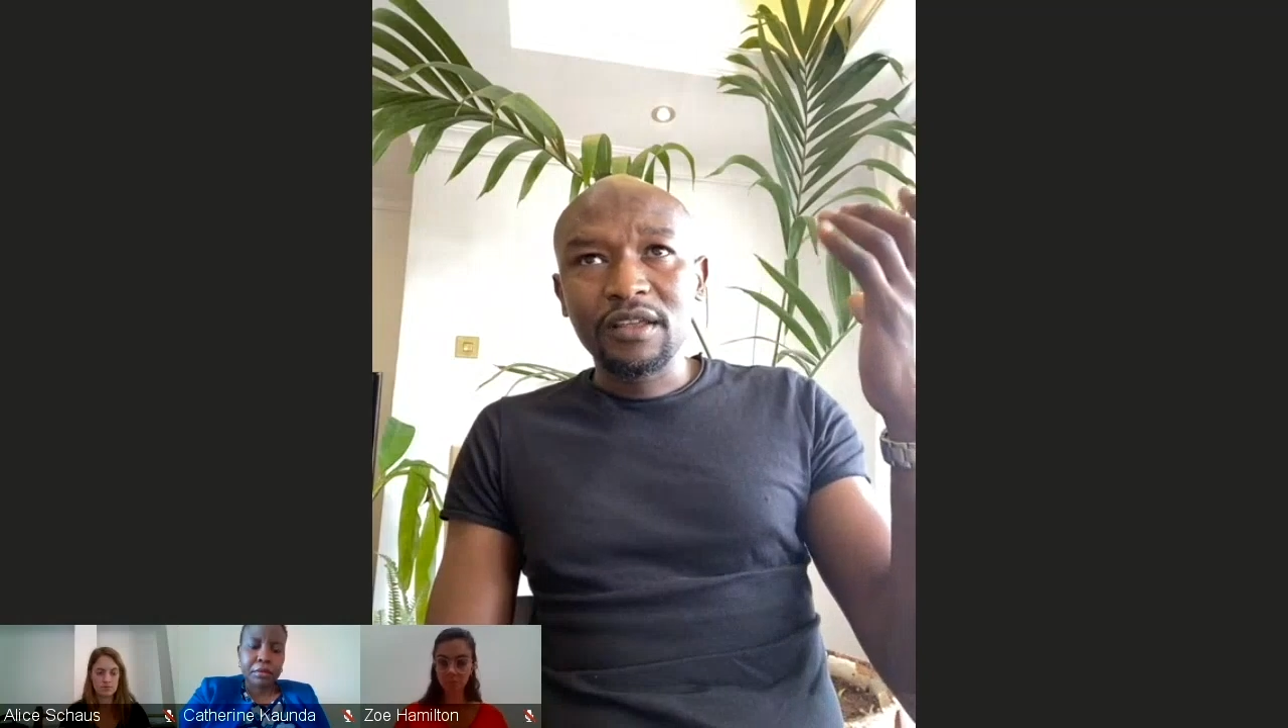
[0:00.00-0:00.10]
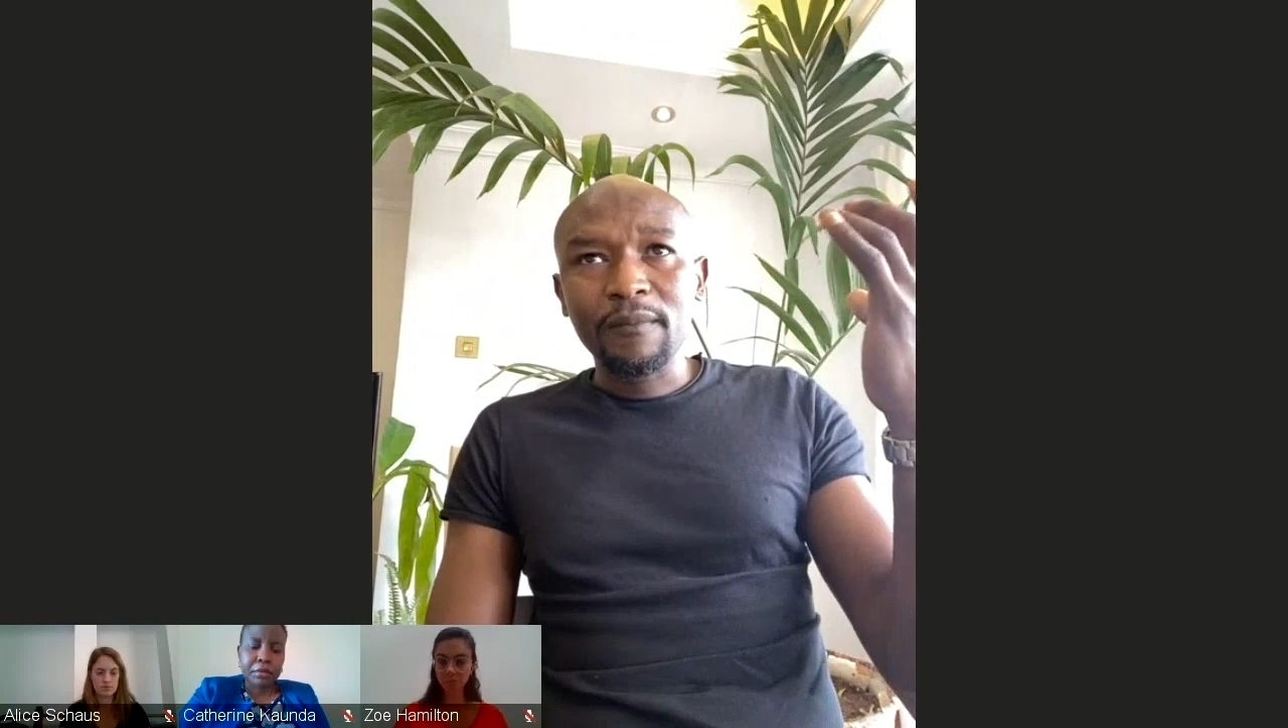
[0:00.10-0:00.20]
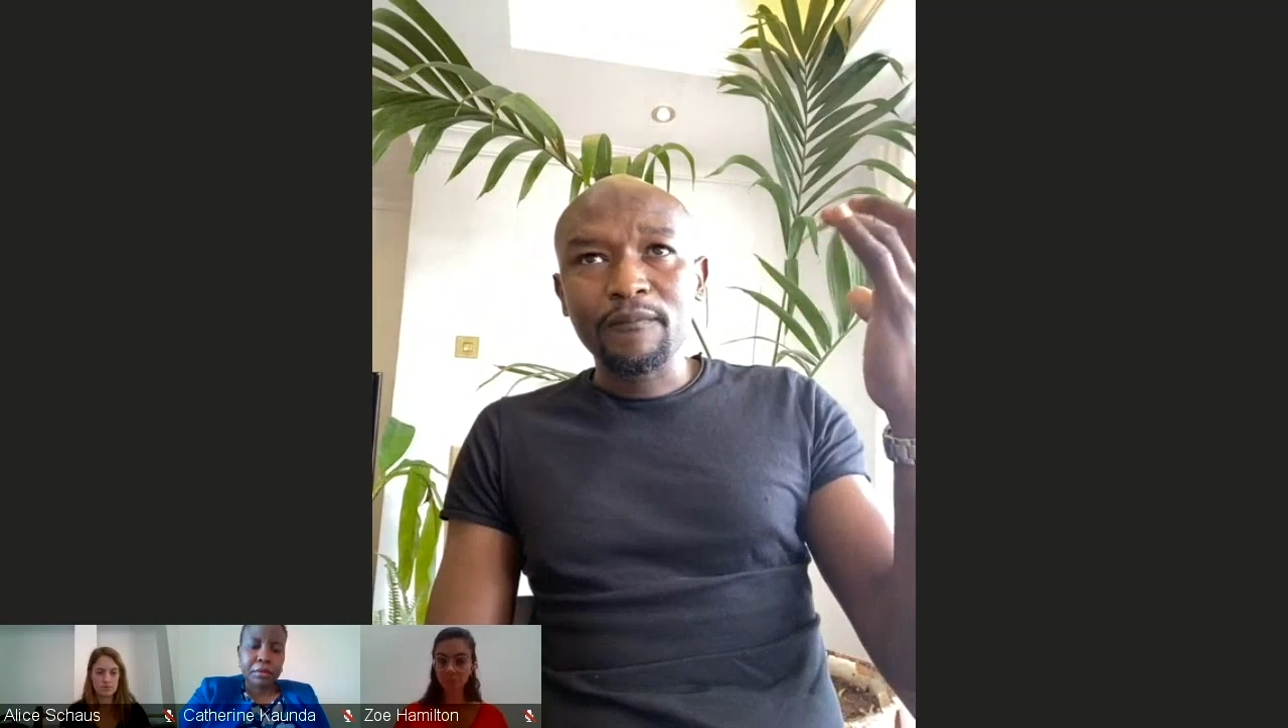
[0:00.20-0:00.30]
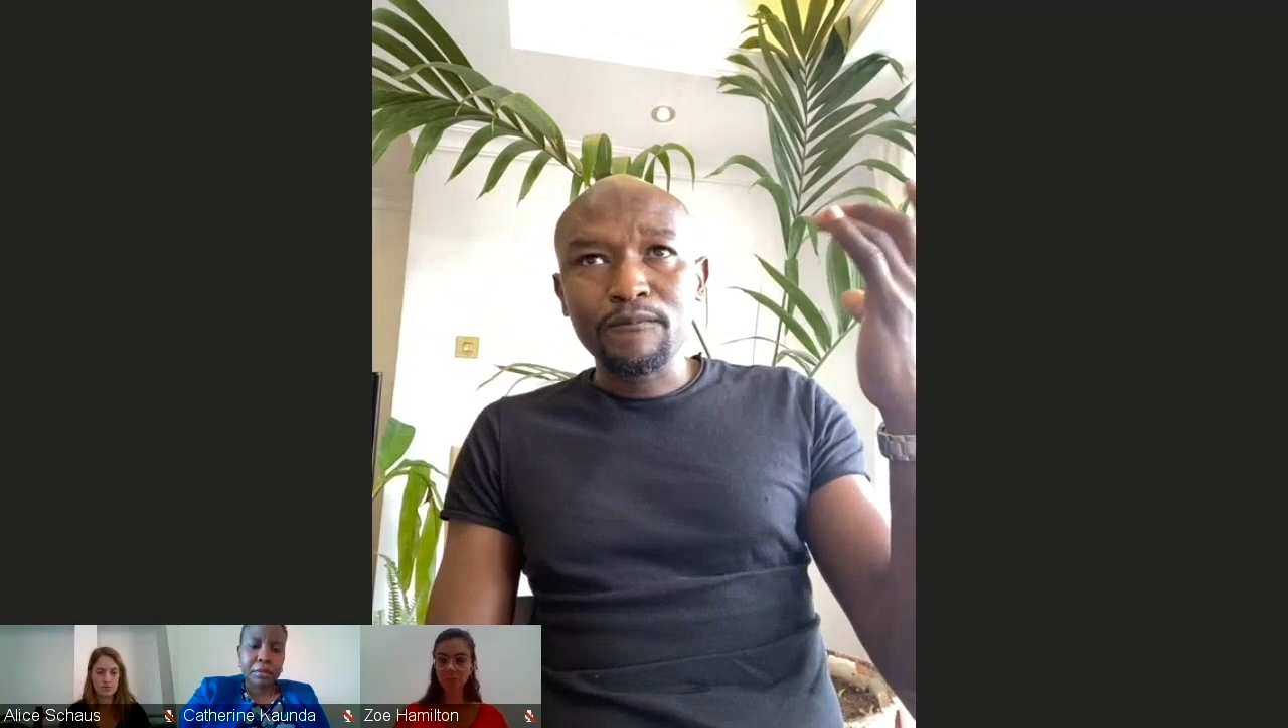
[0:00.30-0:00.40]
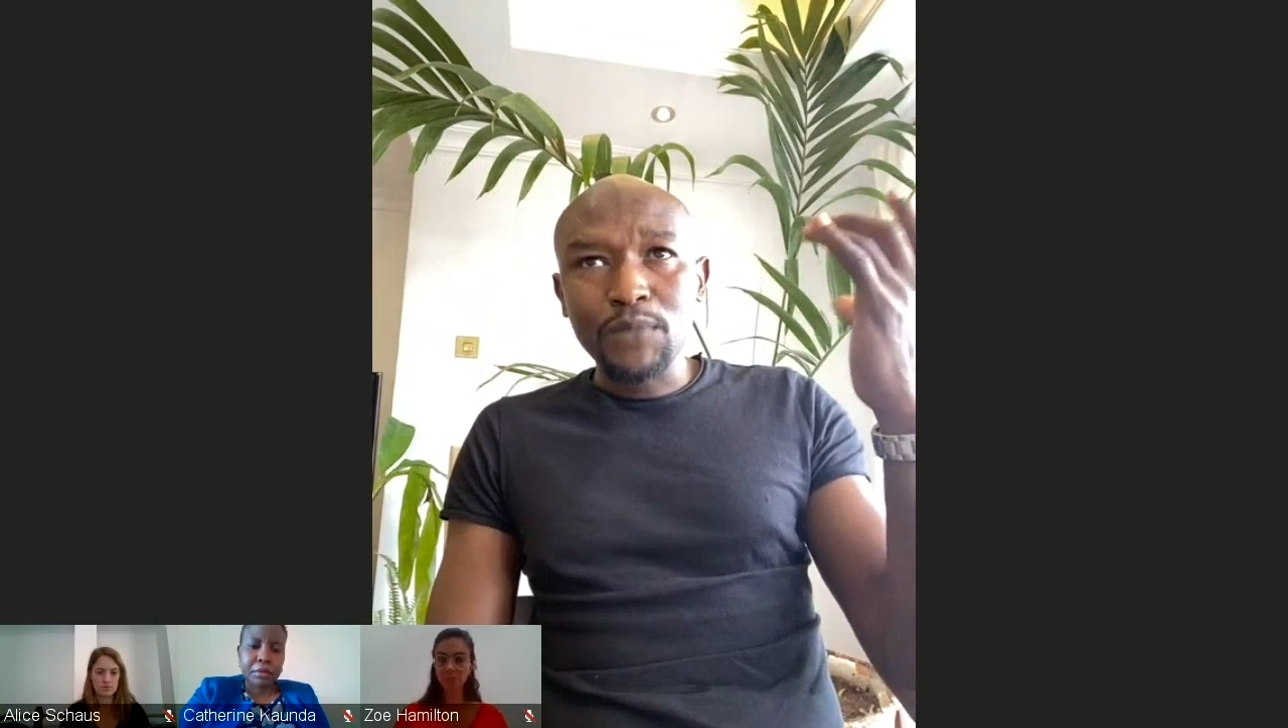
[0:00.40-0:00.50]

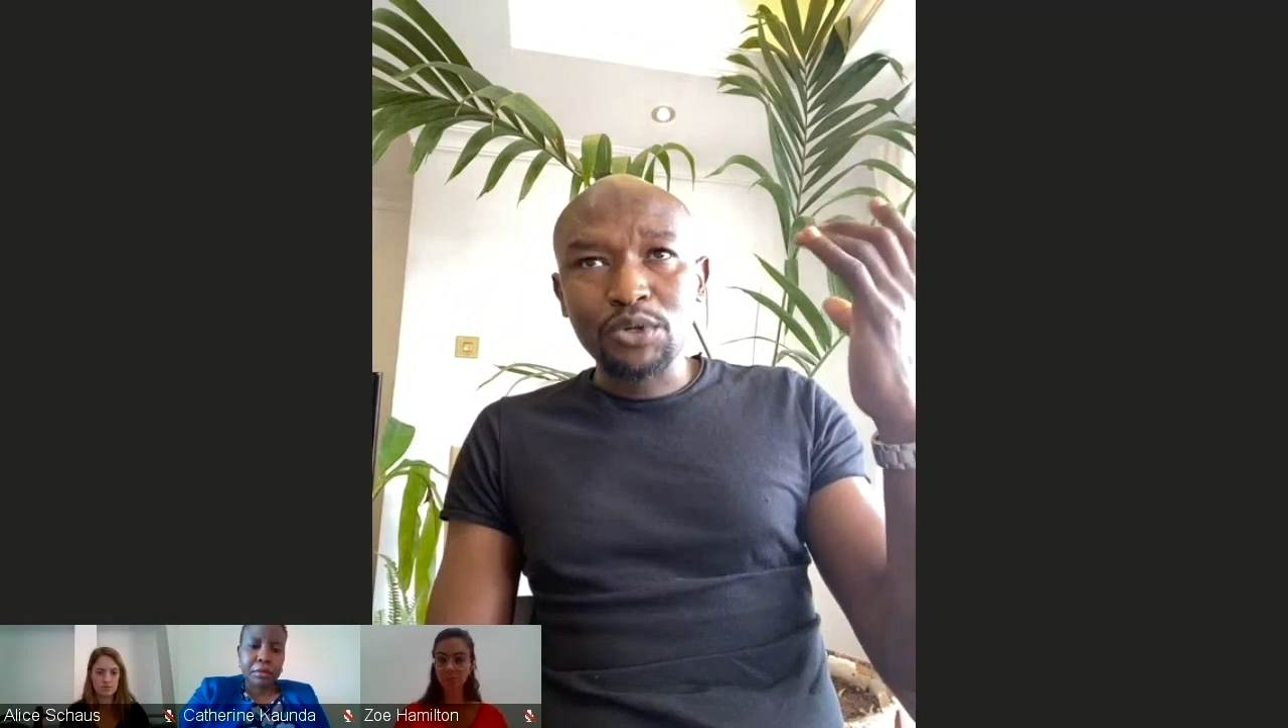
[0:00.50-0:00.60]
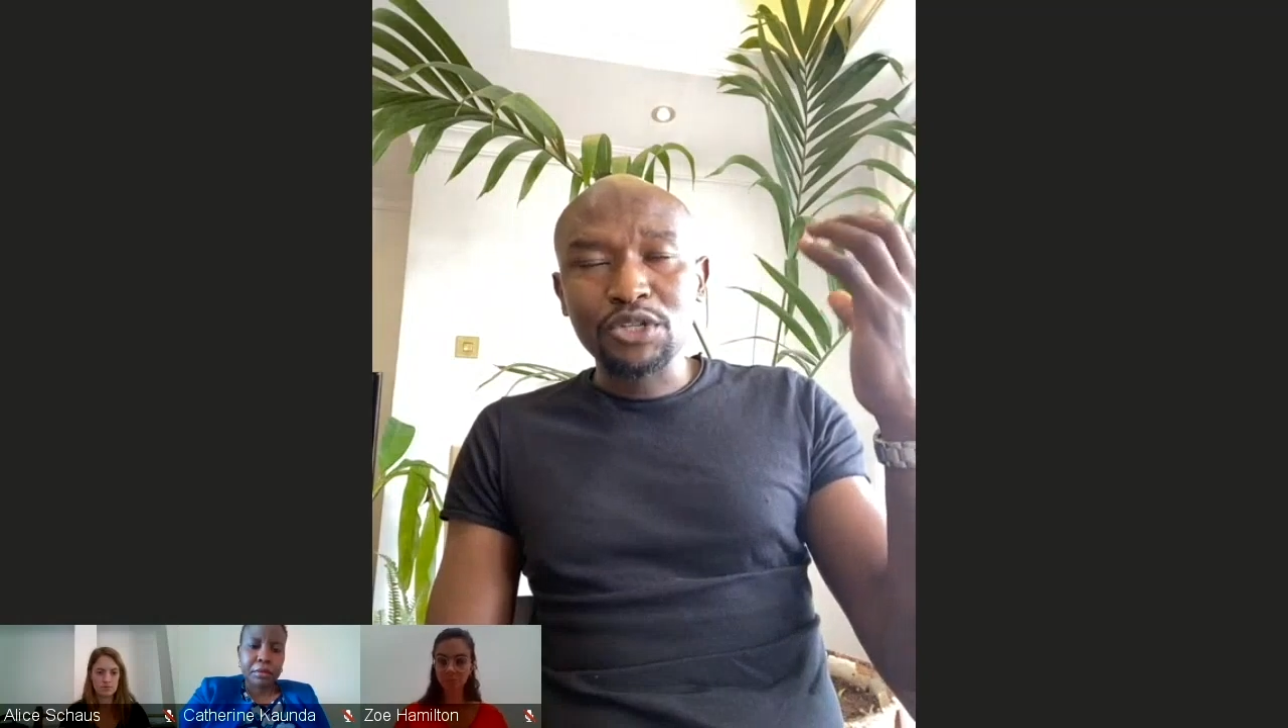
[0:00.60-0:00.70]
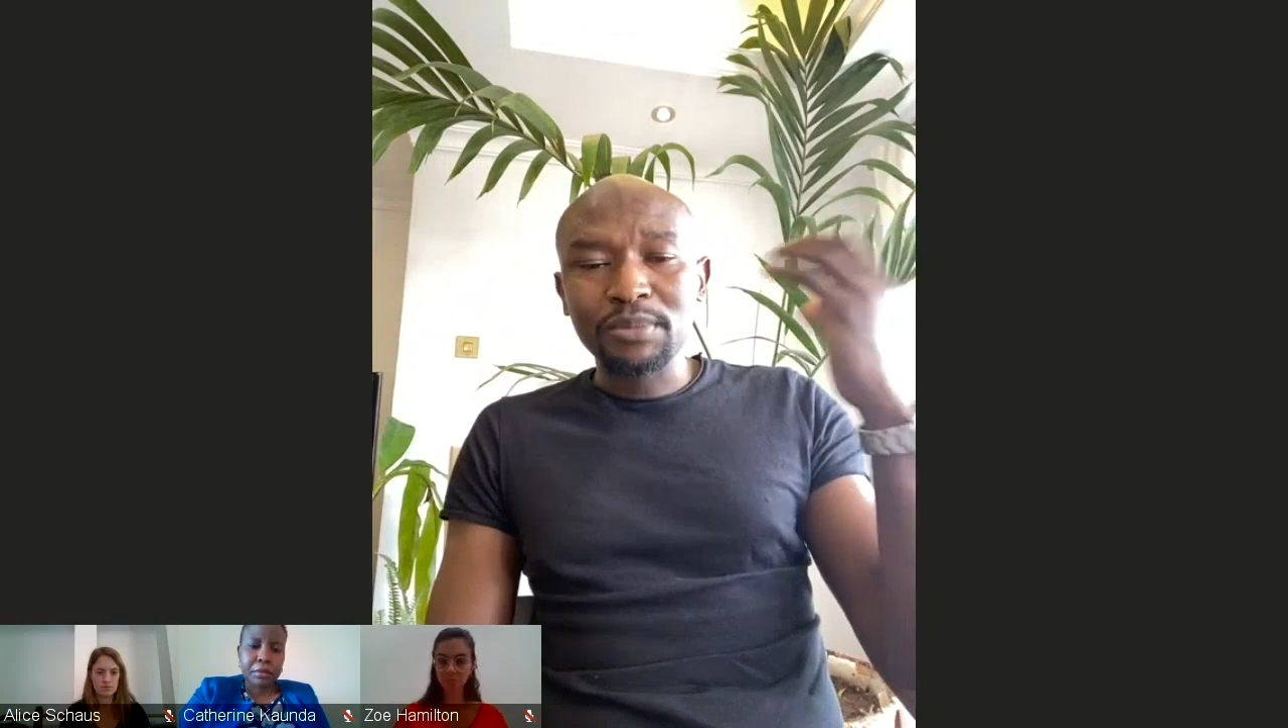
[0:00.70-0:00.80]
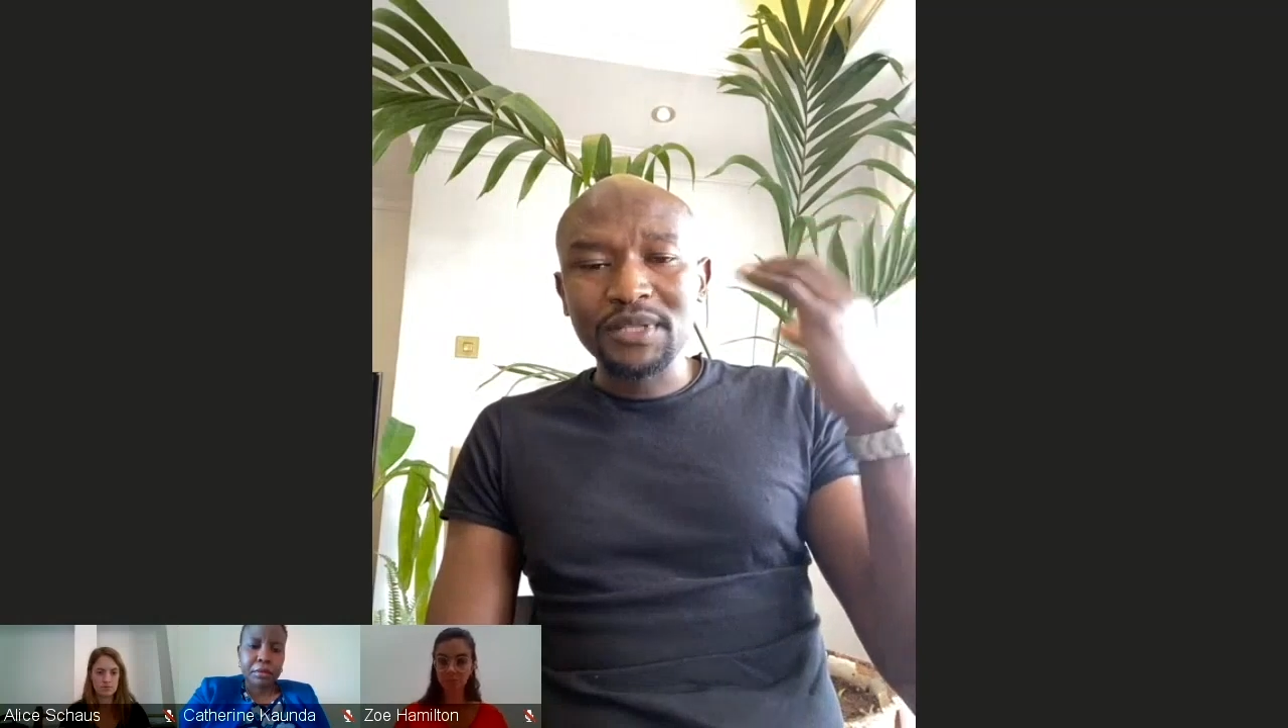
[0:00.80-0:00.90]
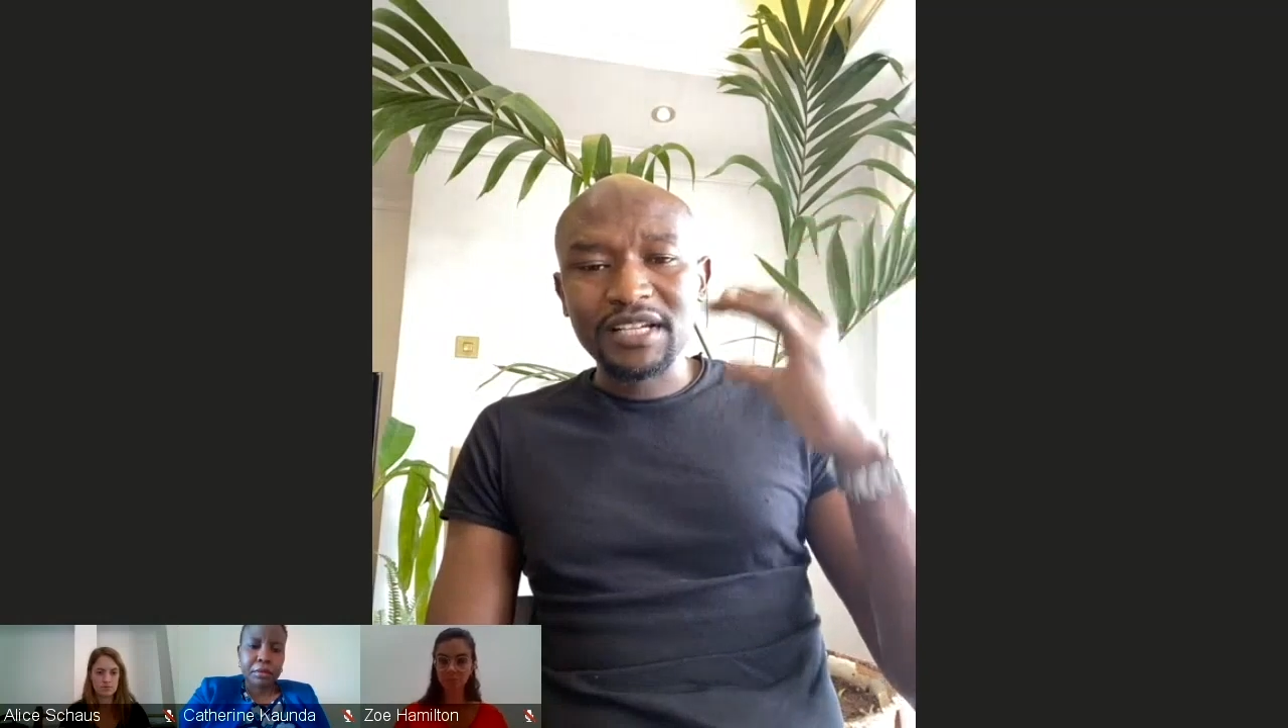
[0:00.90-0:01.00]

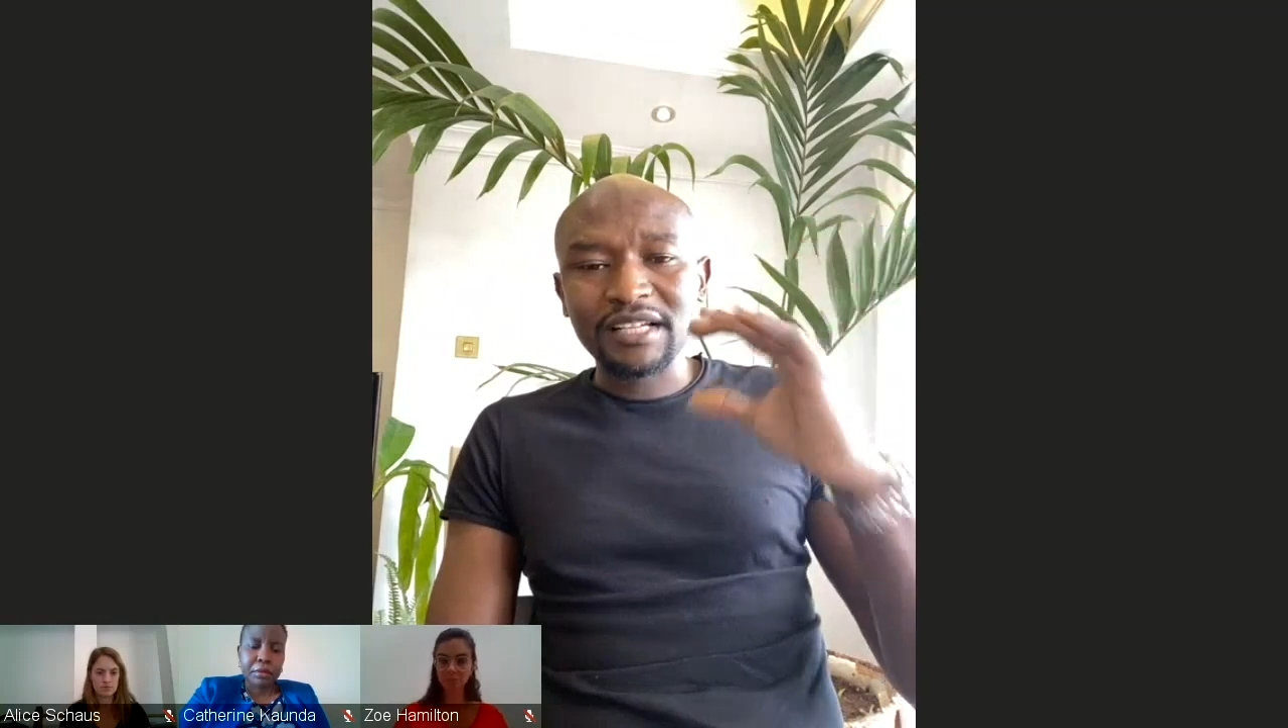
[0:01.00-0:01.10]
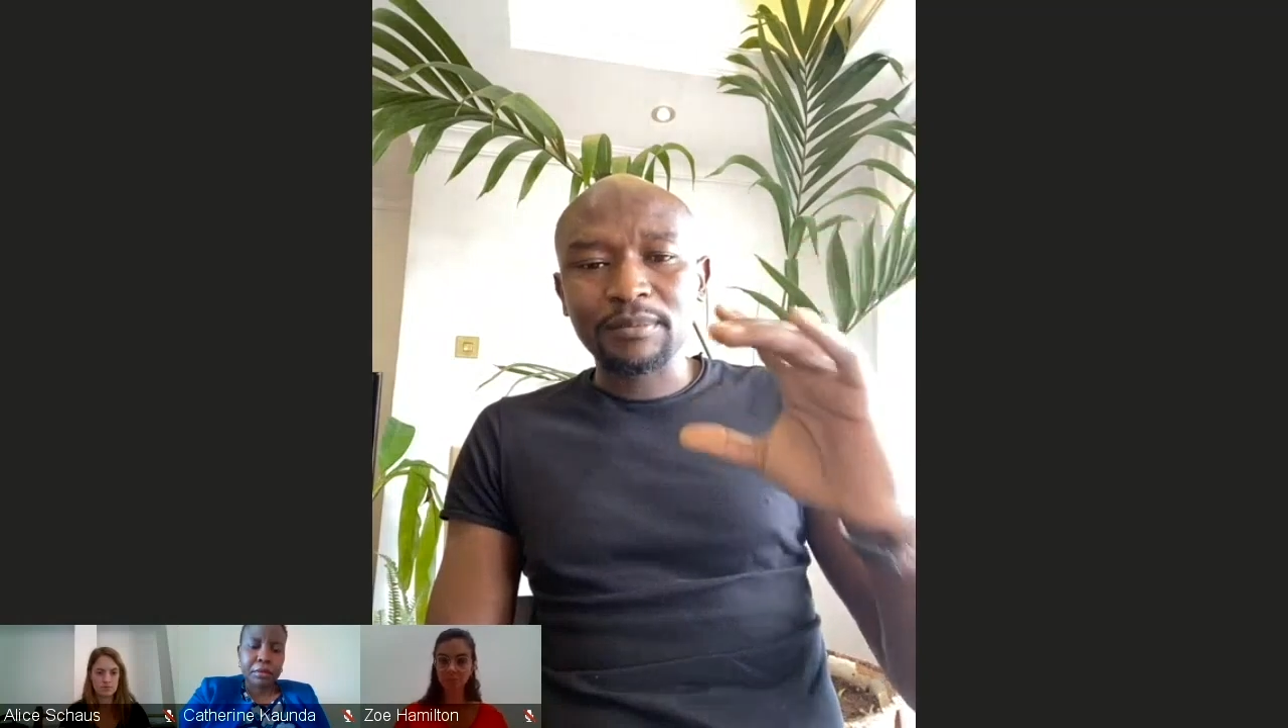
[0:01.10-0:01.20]
most present